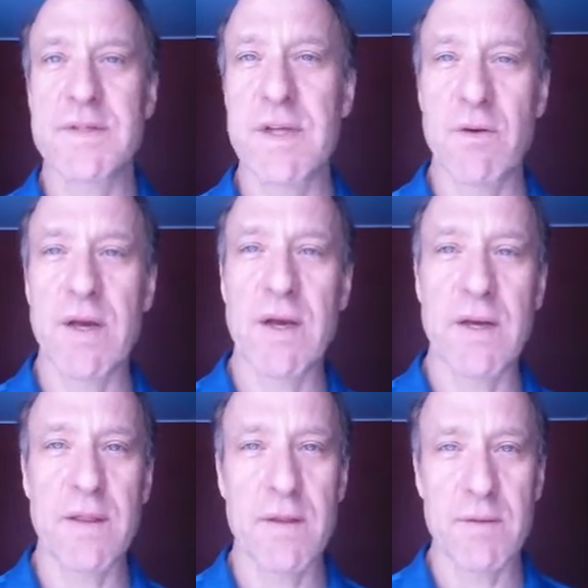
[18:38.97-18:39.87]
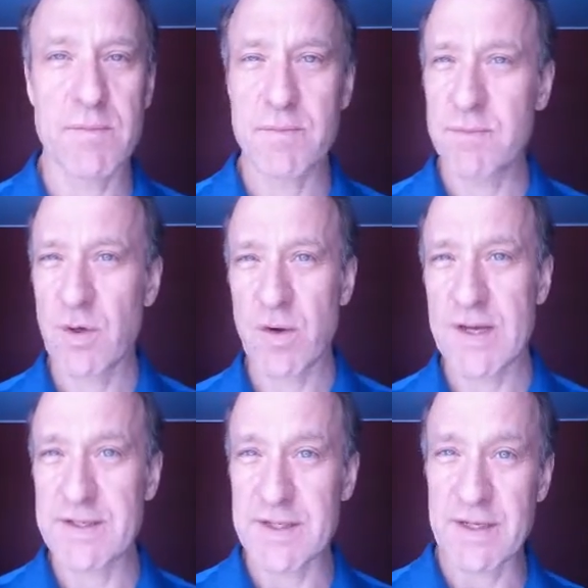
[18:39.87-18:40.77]
Syria in the
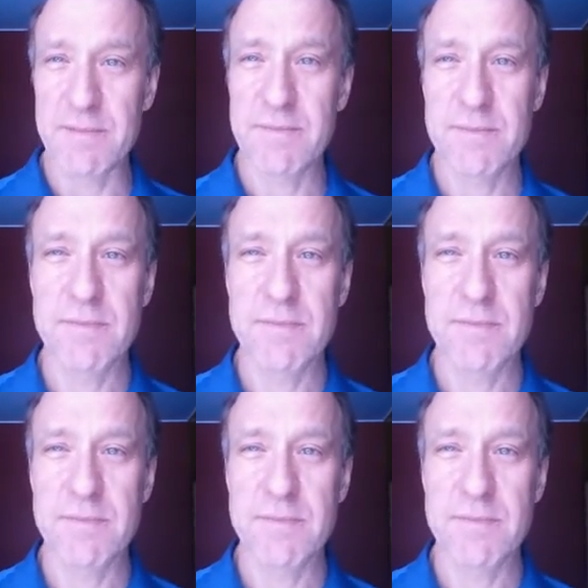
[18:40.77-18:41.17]
crazy